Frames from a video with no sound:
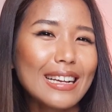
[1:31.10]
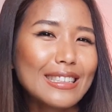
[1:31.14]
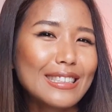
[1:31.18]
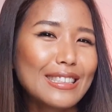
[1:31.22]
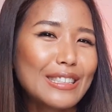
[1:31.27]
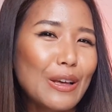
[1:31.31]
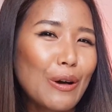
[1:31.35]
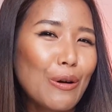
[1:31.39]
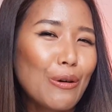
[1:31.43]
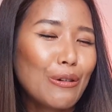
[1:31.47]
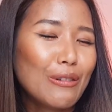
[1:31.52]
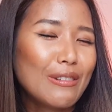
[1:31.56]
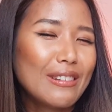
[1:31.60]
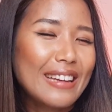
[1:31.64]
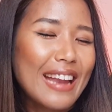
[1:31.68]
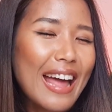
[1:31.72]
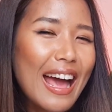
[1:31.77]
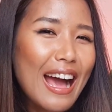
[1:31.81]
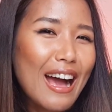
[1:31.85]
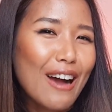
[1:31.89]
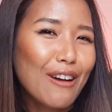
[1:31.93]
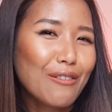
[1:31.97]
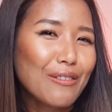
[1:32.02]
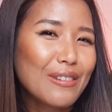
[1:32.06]
So
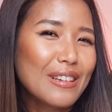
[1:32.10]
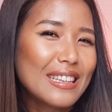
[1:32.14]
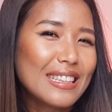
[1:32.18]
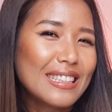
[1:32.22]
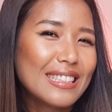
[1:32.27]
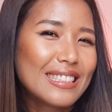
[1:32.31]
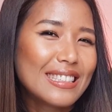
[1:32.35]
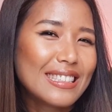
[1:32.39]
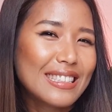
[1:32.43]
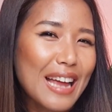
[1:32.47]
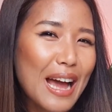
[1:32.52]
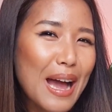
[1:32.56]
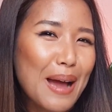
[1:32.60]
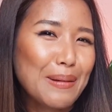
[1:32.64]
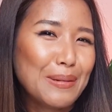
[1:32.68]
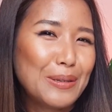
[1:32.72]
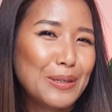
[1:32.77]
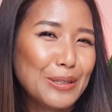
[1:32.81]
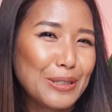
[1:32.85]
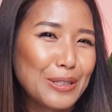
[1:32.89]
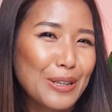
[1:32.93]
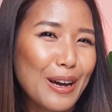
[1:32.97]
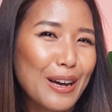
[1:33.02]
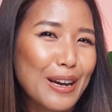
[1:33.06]
now it's time
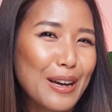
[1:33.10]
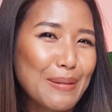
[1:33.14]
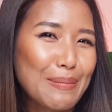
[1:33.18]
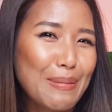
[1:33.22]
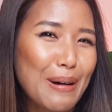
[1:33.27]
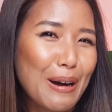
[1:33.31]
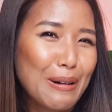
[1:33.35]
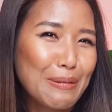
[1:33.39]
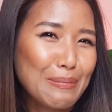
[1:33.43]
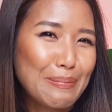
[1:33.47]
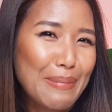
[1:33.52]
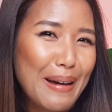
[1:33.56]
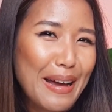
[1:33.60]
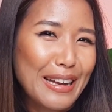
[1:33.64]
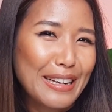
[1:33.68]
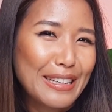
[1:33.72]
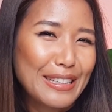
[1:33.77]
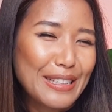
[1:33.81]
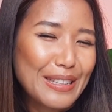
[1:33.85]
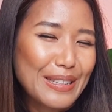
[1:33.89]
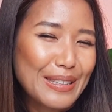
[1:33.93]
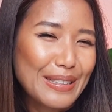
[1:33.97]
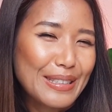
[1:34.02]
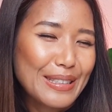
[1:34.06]
to talk about bad
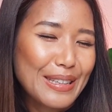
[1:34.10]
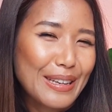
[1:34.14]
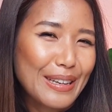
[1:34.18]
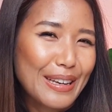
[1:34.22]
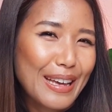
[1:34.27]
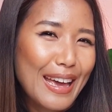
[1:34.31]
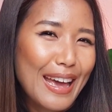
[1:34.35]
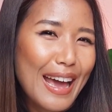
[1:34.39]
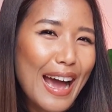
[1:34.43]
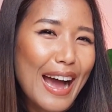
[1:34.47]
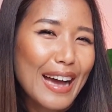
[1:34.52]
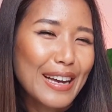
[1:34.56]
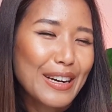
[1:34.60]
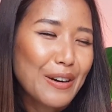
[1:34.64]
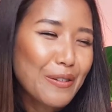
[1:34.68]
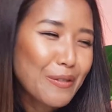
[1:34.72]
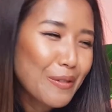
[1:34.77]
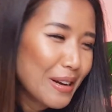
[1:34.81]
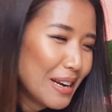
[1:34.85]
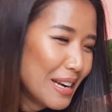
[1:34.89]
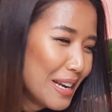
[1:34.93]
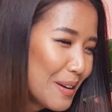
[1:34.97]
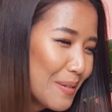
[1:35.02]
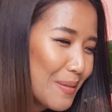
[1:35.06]
news. Okay, I don't
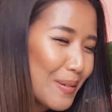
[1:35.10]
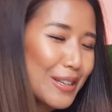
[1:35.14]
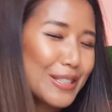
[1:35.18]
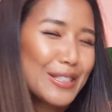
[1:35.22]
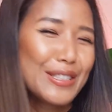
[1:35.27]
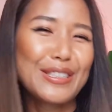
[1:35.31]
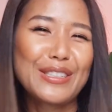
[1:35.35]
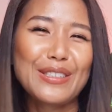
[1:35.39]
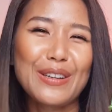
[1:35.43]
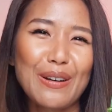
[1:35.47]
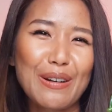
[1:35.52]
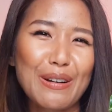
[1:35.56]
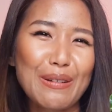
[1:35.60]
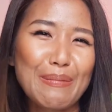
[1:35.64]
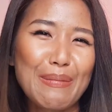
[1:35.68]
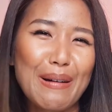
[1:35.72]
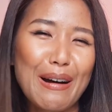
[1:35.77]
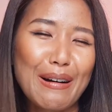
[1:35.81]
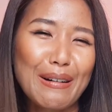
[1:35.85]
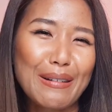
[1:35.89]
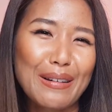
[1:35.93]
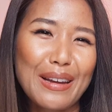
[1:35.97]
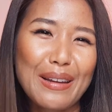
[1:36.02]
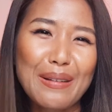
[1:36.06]
really want to talk
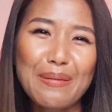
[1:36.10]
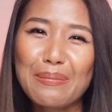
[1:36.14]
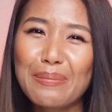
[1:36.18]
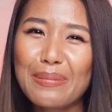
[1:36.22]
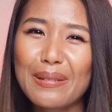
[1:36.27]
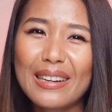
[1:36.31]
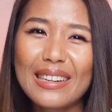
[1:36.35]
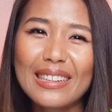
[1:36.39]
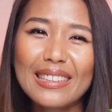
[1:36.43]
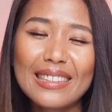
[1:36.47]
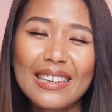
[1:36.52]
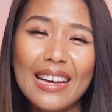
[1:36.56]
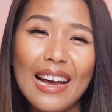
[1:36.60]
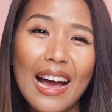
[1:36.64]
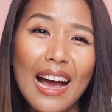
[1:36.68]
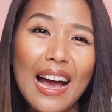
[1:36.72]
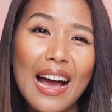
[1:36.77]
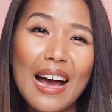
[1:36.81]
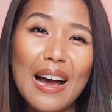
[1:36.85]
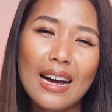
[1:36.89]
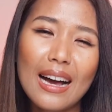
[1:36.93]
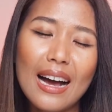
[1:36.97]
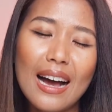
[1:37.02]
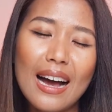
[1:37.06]
about it, but
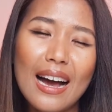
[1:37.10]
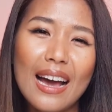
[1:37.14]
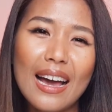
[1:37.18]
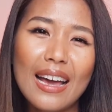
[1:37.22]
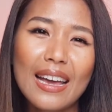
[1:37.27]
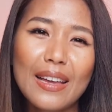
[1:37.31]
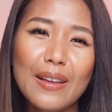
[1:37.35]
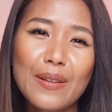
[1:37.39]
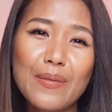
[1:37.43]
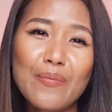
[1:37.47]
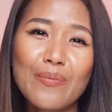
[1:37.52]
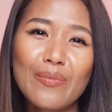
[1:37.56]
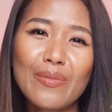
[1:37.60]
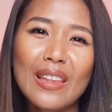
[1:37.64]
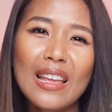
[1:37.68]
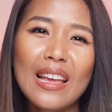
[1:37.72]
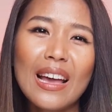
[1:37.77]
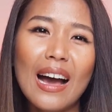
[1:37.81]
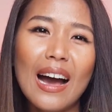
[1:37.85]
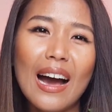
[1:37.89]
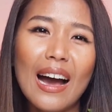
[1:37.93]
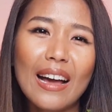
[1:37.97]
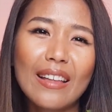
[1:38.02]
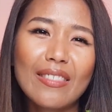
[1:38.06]

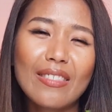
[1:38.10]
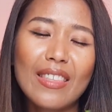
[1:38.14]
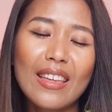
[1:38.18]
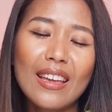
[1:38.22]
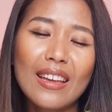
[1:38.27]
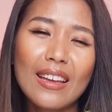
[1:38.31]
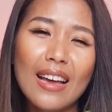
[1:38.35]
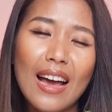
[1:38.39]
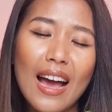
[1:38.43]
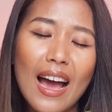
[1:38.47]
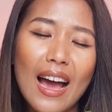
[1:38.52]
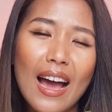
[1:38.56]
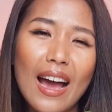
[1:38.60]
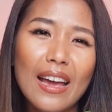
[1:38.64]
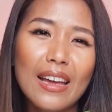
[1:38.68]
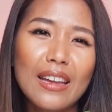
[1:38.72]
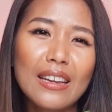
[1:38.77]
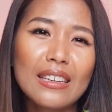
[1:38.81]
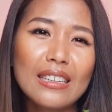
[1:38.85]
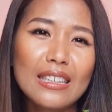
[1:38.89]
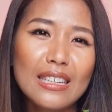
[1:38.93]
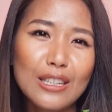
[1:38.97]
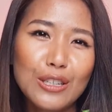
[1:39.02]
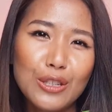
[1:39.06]
I think I
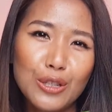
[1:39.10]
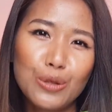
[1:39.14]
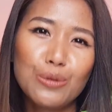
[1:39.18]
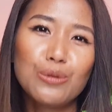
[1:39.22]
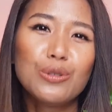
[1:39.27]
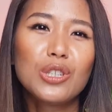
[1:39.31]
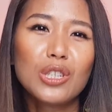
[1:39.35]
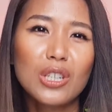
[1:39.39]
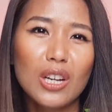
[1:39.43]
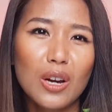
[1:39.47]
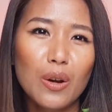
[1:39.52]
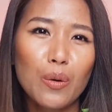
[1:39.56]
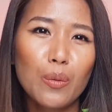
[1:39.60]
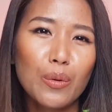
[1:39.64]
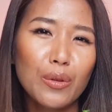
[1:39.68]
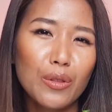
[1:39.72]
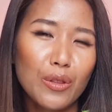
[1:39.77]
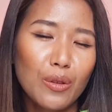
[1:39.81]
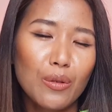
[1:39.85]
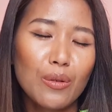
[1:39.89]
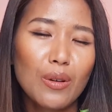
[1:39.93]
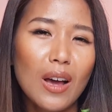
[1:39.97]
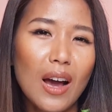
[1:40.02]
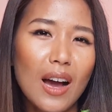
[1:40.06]
need to share with
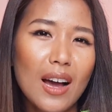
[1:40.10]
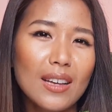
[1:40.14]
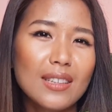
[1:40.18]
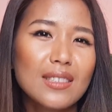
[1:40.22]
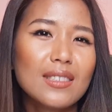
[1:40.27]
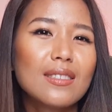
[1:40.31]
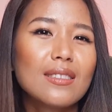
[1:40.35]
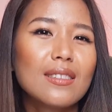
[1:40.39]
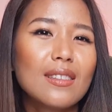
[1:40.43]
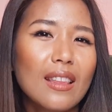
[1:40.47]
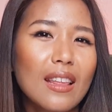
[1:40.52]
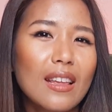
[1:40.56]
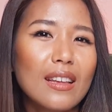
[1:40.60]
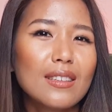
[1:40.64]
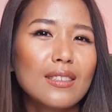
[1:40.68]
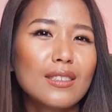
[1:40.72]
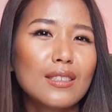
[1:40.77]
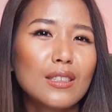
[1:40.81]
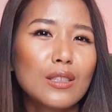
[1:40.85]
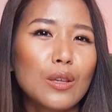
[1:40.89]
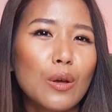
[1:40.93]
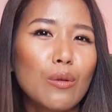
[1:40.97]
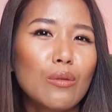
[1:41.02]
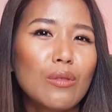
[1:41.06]
you guys
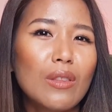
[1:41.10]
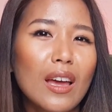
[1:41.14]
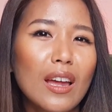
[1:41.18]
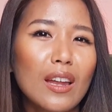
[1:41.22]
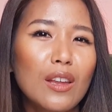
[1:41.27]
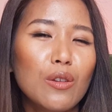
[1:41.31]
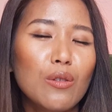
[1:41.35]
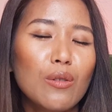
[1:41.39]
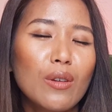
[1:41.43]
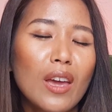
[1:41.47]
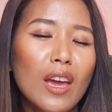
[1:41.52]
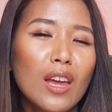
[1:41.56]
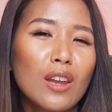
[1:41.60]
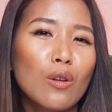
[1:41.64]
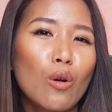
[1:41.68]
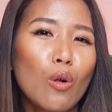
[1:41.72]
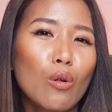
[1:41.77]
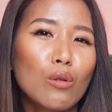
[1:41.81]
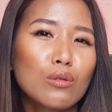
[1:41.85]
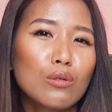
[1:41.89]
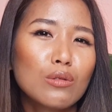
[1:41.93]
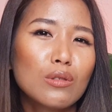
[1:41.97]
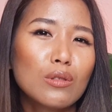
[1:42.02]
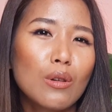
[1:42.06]
this so that you can
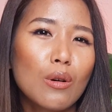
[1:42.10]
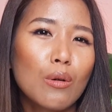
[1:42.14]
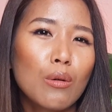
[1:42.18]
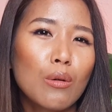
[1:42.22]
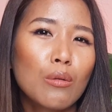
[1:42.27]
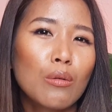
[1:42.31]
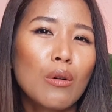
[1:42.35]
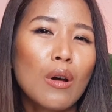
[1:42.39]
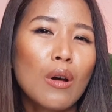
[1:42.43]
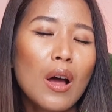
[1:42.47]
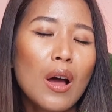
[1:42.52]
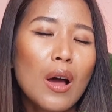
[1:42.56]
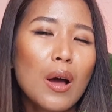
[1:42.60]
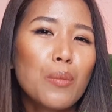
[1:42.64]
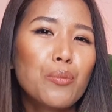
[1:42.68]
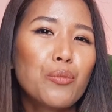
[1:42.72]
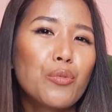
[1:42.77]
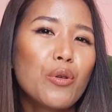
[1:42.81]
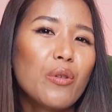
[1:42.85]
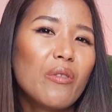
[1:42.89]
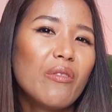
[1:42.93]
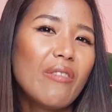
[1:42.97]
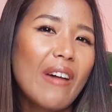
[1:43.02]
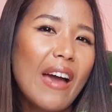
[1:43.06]
also
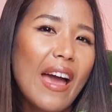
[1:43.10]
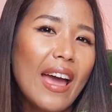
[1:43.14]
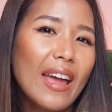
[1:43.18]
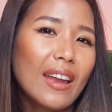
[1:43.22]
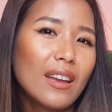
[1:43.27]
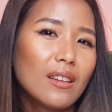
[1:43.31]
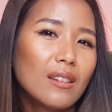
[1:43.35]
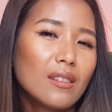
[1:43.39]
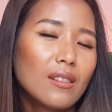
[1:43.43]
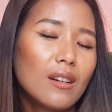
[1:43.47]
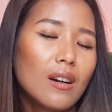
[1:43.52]
prevent,